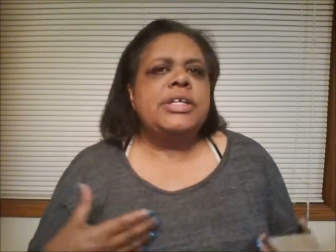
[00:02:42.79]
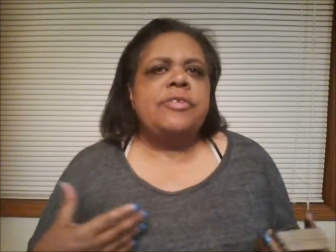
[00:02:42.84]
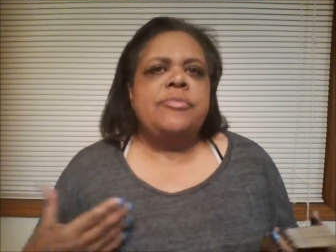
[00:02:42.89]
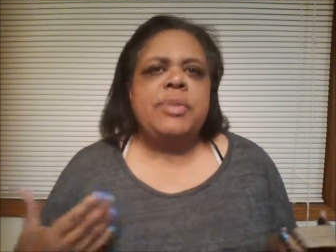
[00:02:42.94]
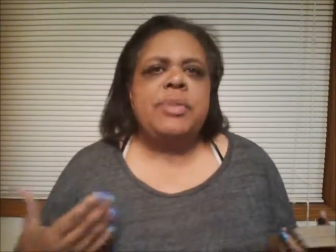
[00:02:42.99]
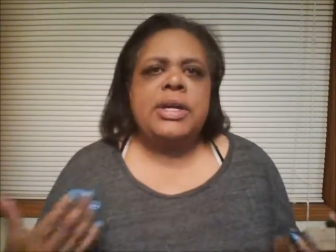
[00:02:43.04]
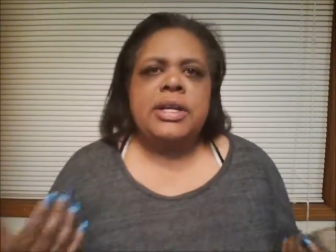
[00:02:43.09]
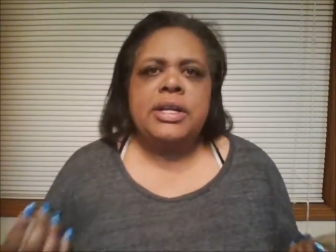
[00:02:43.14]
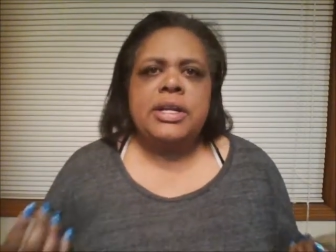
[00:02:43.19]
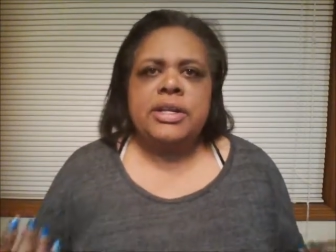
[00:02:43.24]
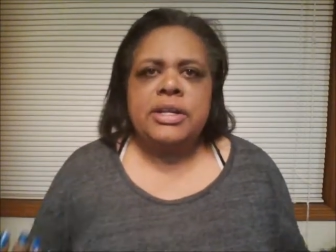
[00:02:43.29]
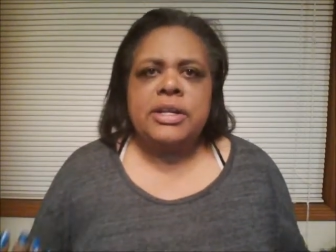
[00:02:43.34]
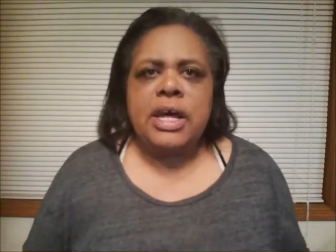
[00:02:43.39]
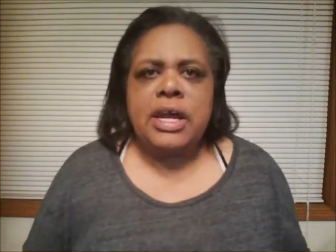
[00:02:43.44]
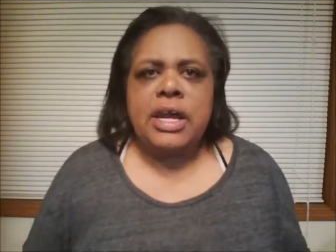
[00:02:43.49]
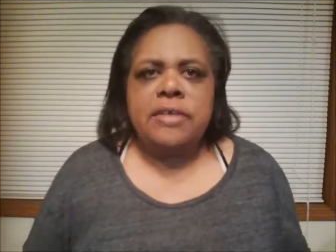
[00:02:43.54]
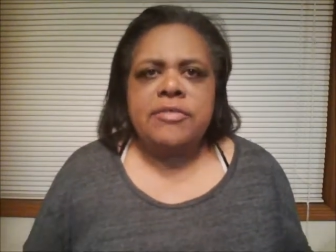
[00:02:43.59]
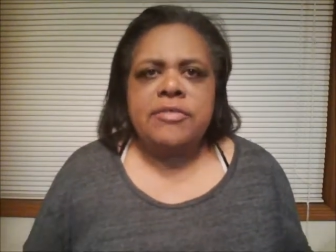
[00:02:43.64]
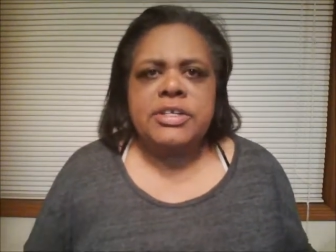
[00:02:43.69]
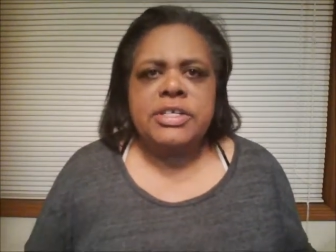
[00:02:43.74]
I've paid a
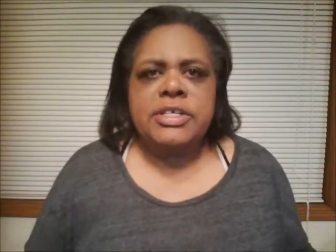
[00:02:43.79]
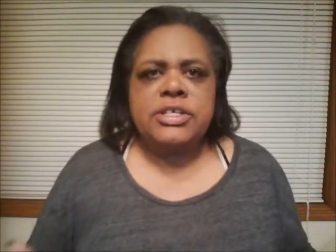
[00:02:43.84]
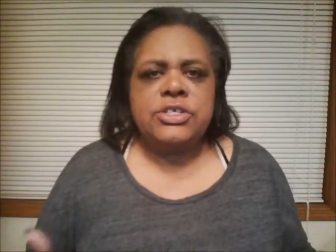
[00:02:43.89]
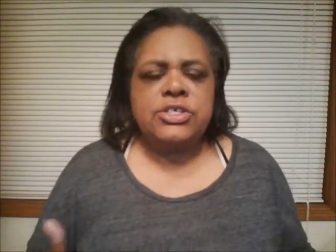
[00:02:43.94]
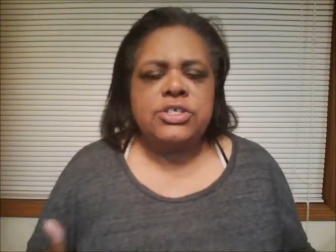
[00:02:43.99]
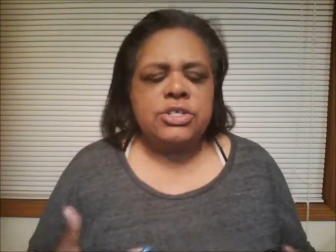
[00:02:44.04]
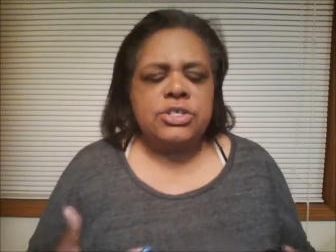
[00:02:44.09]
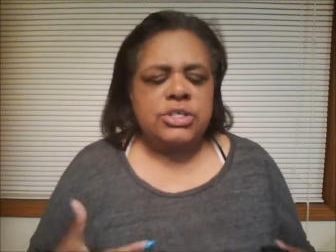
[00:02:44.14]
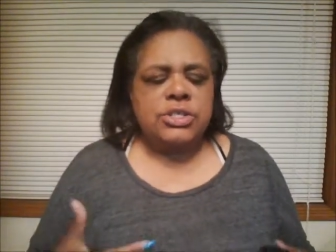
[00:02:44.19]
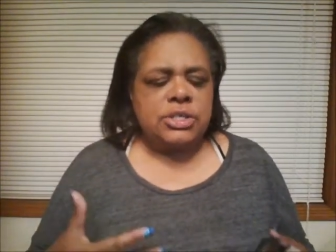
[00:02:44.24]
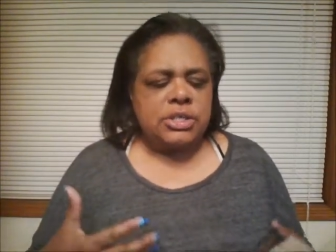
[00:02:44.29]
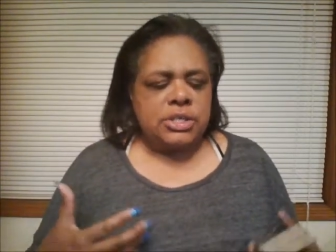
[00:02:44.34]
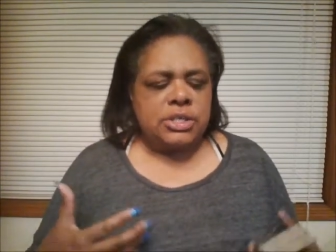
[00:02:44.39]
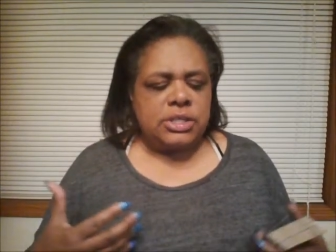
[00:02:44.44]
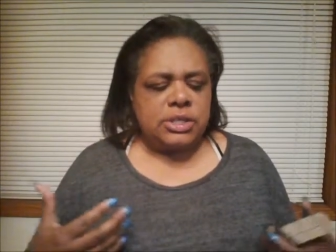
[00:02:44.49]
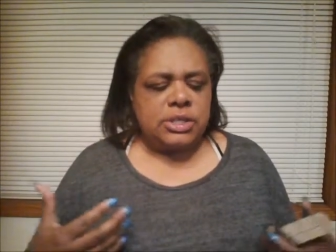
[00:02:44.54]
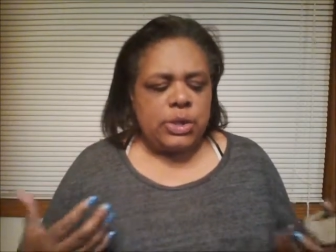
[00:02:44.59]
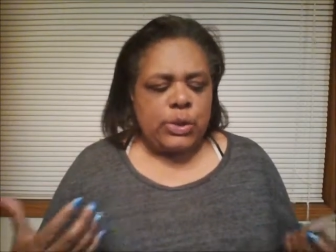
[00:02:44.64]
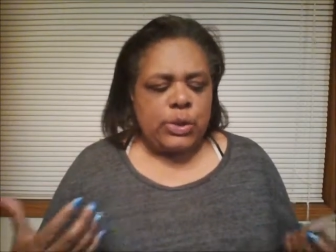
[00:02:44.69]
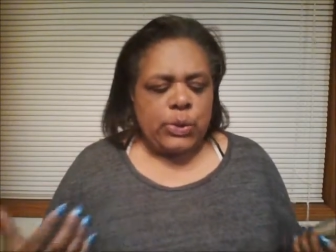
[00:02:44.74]
lot of attention to
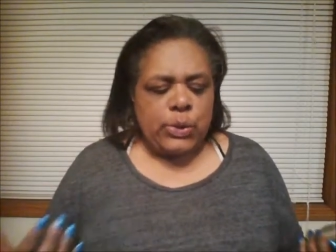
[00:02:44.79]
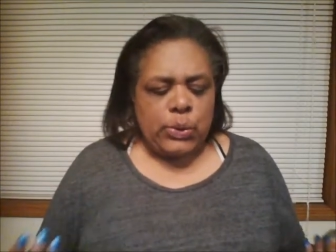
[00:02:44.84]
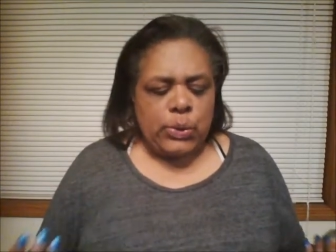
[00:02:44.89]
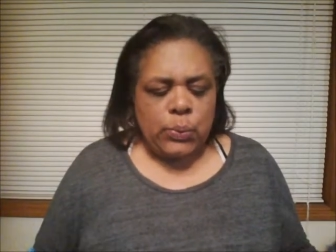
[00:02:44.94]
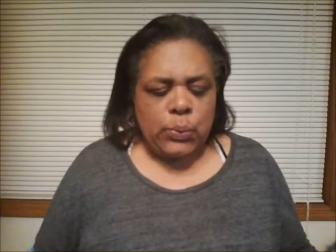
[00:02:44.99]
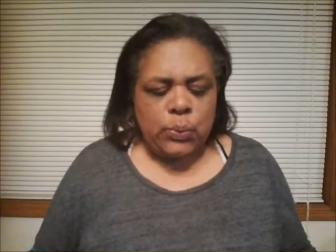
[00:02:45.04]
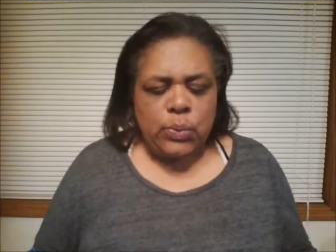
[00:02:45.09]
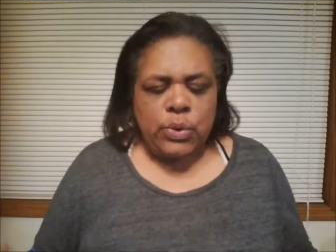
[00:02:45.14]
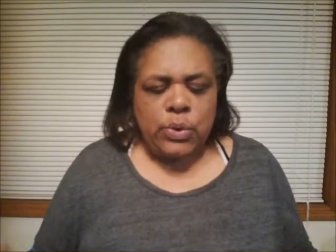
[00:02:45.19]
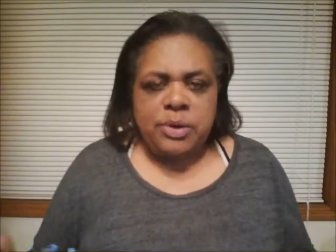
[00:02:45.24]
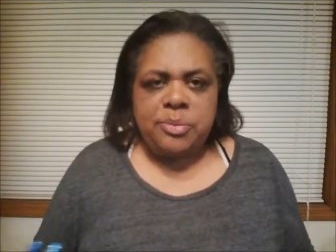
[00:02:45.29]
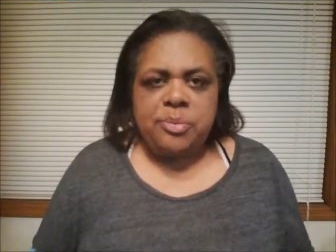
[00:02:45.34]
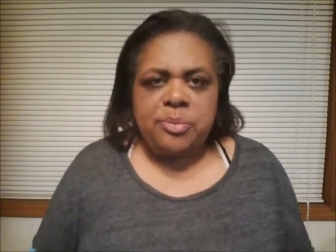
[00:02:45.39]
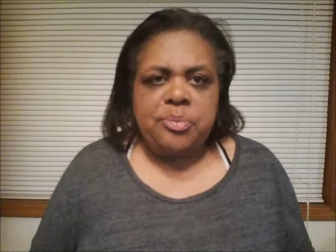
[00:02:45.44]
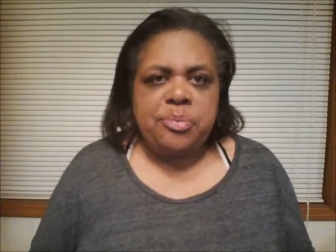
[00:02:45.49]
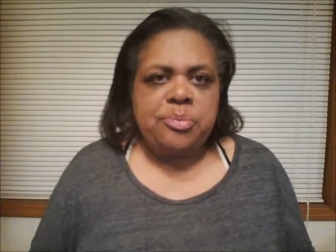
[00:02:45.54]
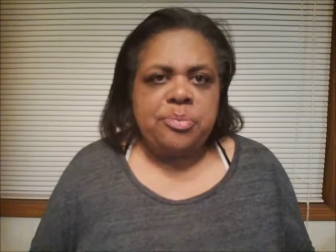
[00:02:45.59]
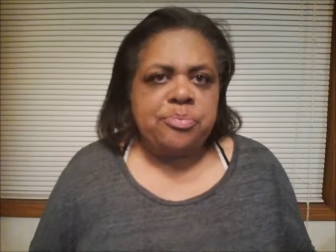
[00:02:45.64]
this one